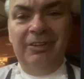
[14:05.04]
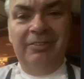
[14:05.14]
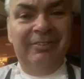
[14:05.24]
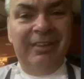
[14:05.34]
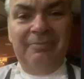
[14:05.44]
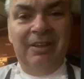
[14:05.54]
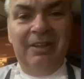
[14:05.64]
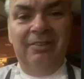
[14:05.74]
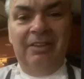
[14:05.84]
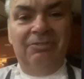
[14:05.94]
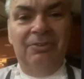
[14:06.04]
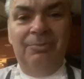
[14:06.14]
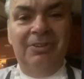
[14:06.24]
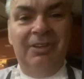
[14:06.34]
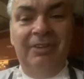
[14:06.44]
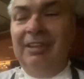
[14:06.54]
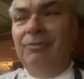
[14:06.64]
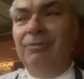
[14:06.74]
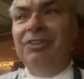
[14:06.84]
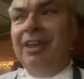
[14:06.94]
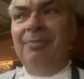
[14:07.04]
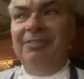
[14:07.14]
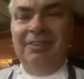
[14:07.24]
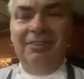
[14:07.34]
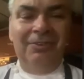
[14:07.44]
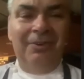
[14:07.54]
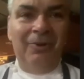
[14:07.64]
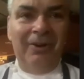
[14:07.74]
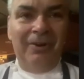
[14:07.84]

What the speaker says: segment that I still have a tape, I think, somewhere.